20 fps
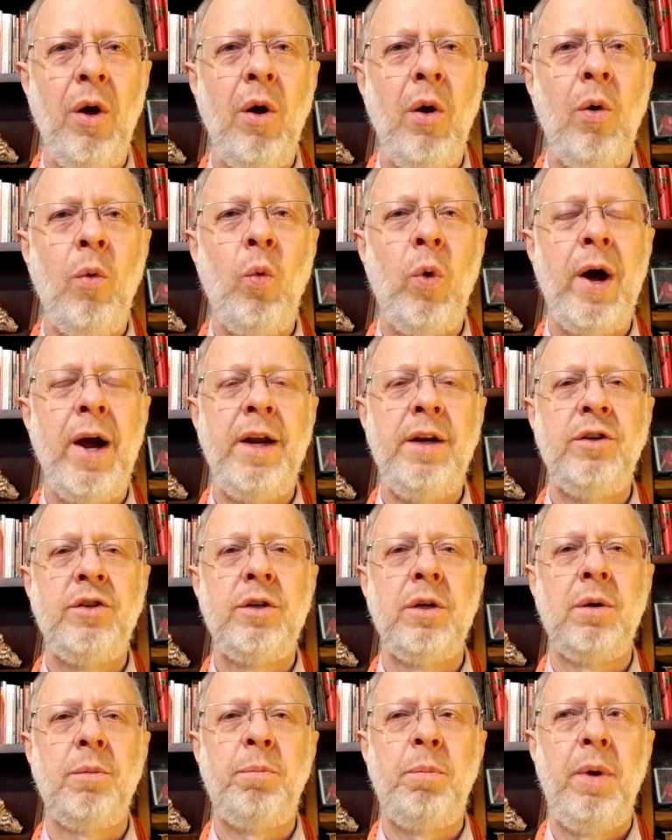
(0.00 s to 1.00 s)
winds
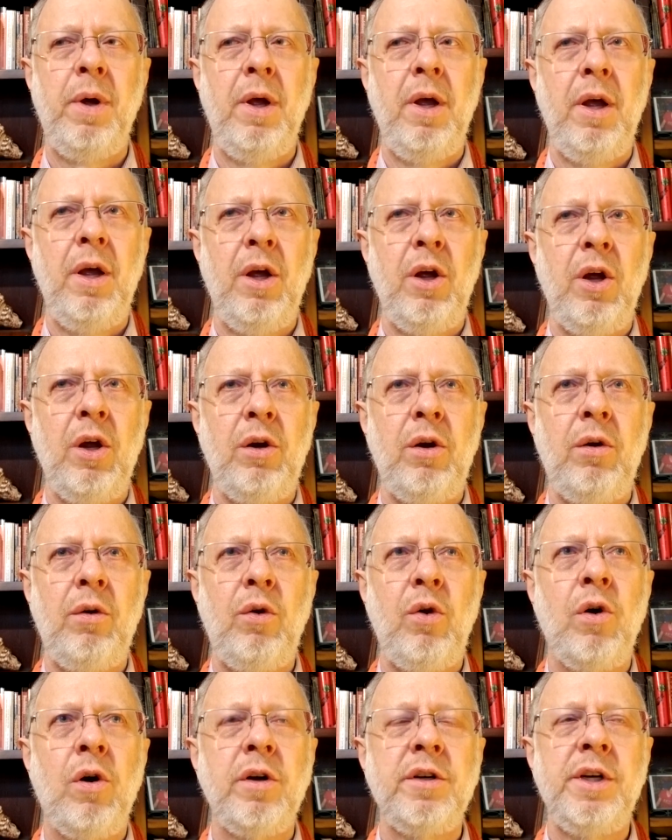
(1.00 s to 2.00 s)
up
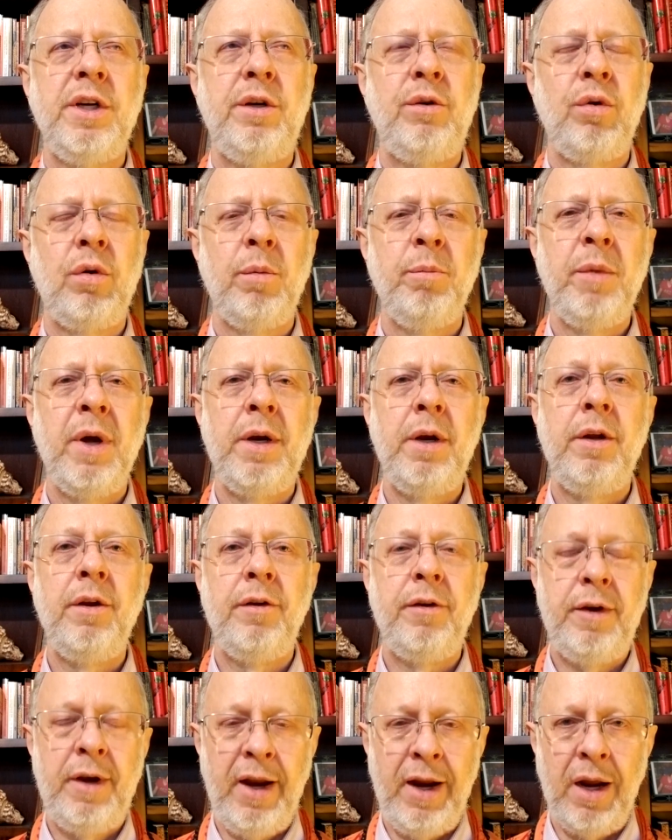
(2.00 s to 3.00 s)
causing tremendous
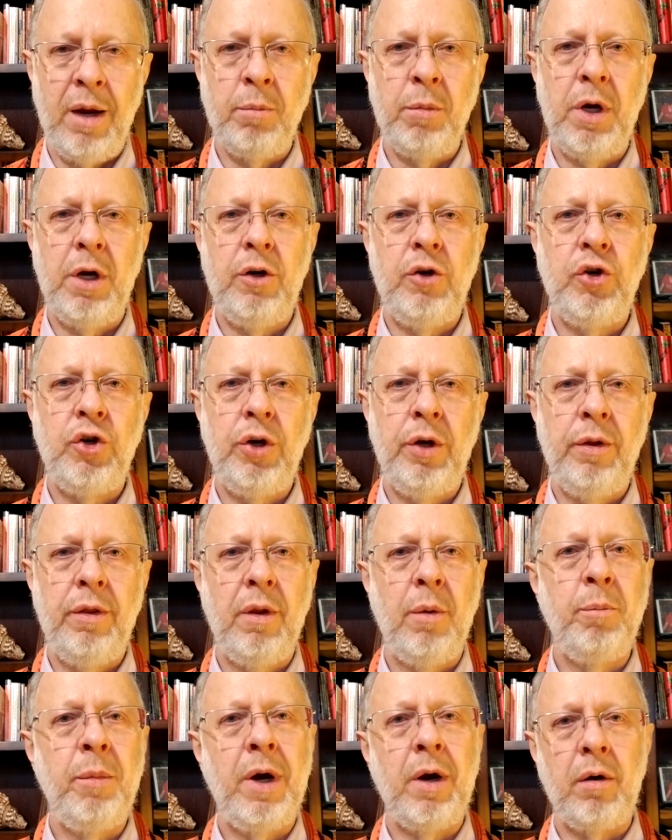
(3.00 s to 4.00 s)
damage in the
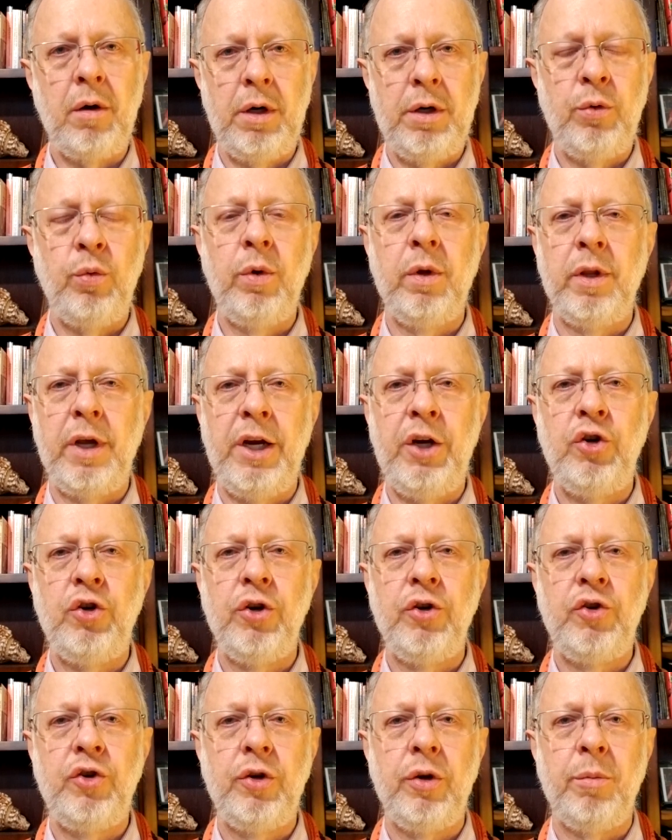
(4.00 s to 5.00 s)
marriage
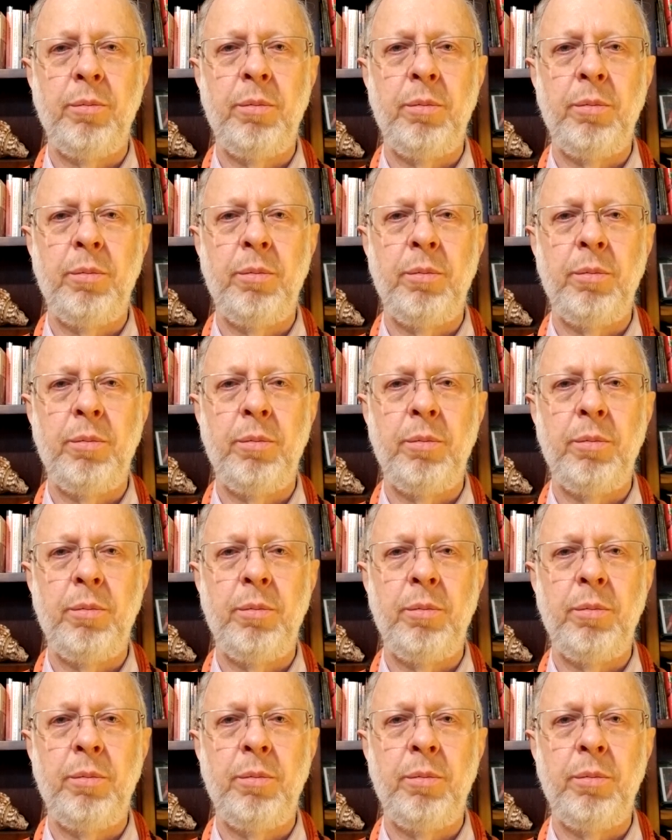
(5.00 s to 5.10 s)
relationship.